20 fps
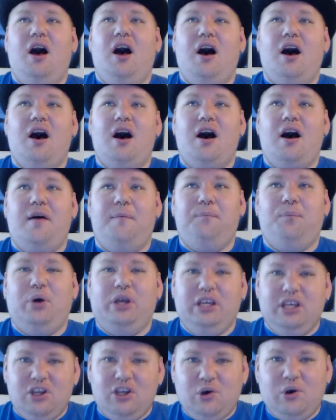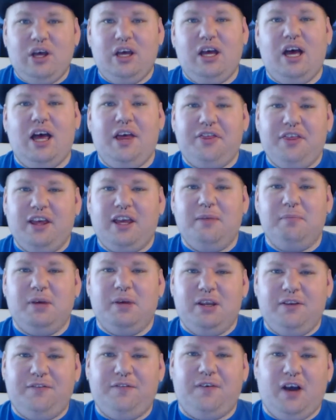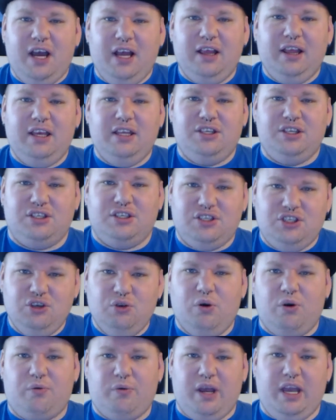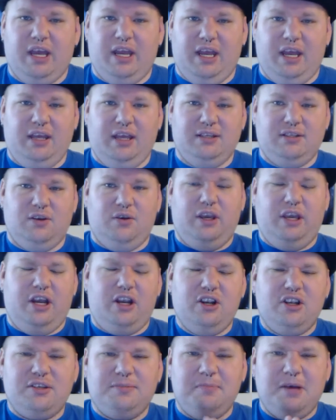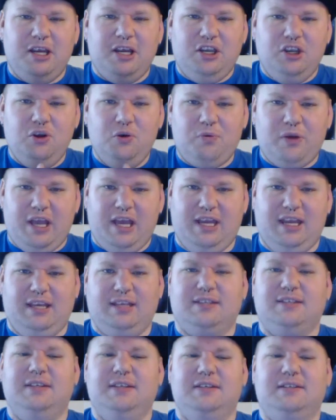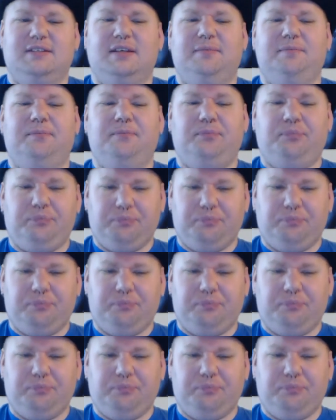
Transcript: But you know what? I think I'm going to finally just do a rating. So here's my new rating system.